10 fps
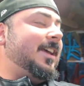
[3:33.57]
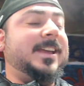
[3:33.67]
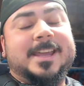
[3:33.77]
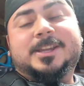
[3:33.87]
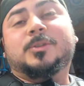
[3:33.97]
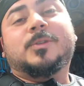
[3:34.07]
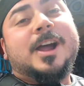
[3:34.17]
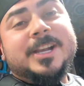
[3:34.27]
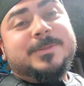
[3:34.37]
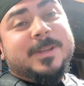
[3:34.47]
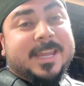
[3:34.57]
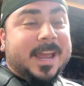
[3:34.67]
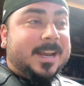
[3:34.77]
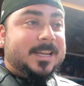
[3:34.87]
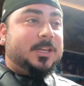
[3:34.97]
a garage
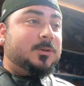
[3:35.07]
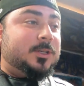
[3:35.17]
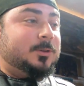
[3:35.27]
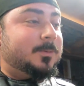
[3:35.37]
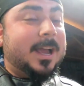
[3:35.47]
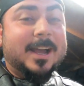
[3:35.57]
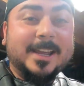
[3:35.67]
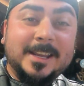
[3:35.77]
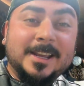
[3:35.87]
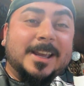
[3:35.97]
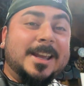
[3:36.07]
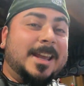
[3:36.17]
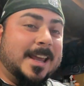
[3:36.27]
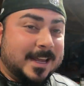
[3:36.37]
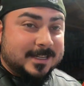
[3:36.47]
mechanic YouTube guy.
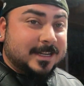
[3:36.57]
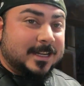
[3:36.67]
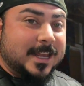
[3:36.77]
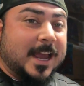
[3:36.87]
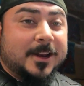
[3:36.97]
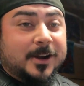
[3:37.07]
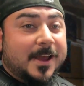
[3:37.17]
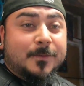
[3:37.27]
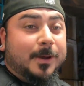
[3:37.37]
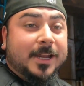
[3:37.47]
And yeah, I don't have a